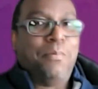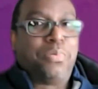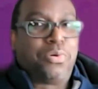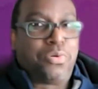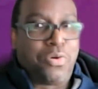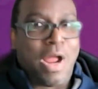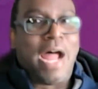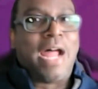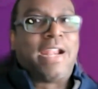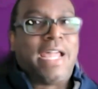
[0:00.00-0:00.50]

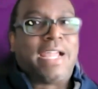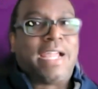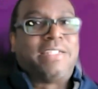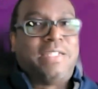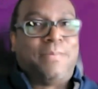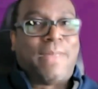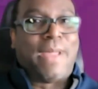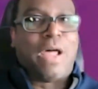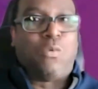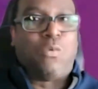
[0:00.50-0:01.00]

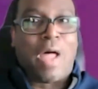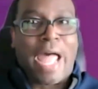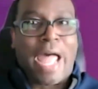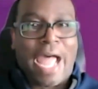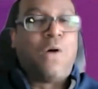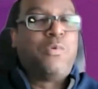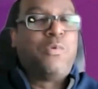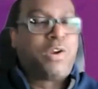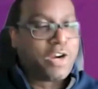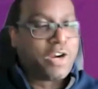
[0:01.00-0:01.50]
products about
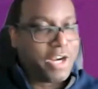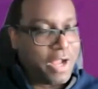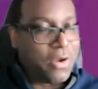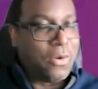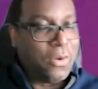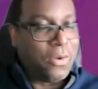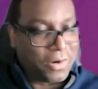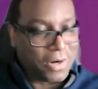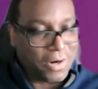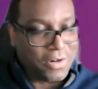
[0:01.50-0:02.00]
how we're going
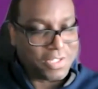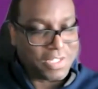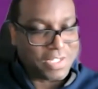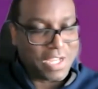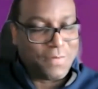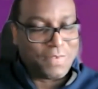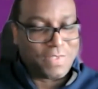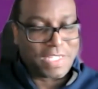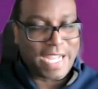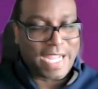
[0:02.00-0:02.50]
to hold
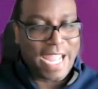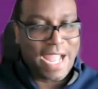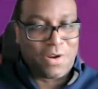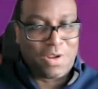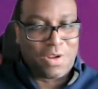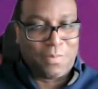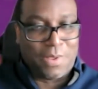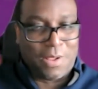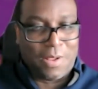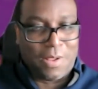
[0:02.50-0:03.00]
ourselves
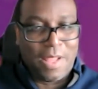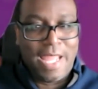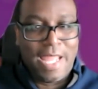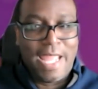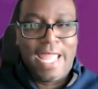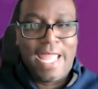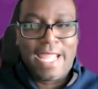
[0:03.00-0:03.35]
accountable